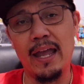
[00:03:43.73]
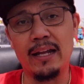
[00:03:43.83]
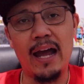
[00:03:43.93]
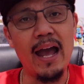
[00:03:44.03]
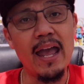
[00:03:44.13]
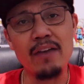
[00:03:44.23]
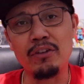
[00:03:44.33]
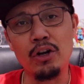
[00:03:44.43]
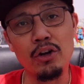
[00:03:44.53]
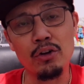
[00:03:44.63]
And I
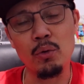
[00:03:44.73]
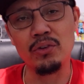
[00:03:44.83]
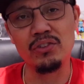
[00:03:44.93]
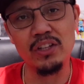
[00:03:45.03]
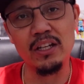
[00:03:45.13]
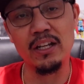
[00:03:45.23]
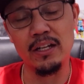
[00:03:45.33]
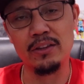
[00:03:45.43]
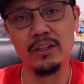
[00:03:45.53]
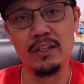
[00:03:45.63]
haven't heard or seen
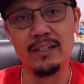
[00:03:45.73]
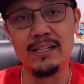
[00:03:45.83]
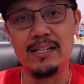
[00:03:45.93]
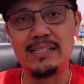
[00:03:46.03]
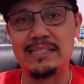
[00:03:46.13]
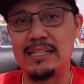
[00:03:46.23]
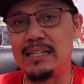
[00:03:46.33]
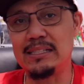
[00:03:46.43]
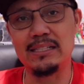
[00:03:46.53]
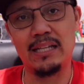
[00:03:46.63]
anything to
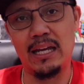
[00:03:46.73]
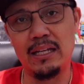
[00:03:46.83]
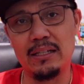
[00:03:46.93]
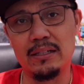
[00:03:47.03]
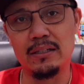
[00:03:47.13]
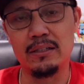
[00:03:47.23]
indicate